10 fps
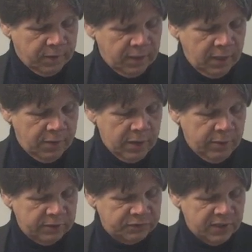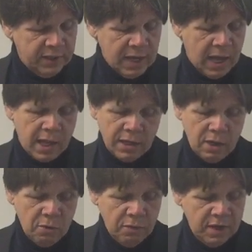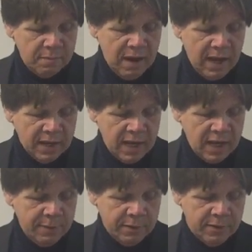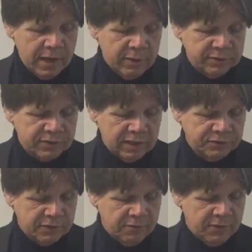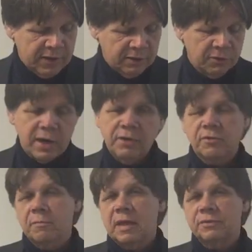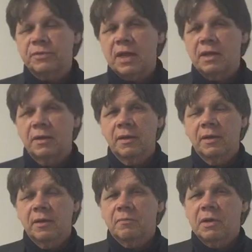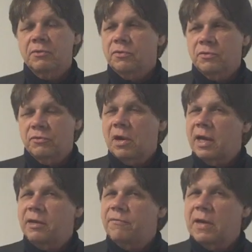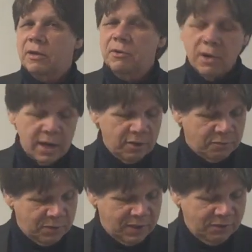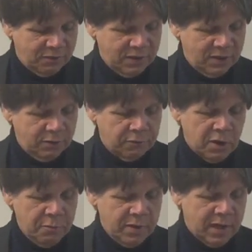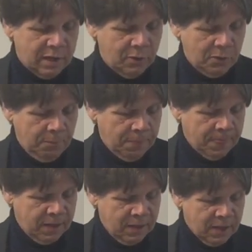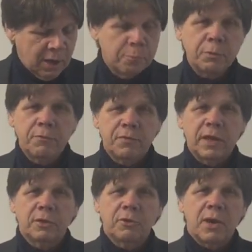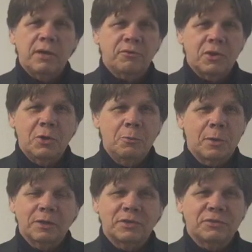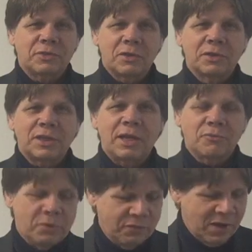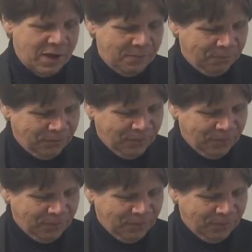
Yet thou hast said, I know thee by name, and thou hast also found grace in my sight. Moses is glad he found grace, but he said, You told me that, Lord. I hope you've found grace too, because that's the only chance we've got.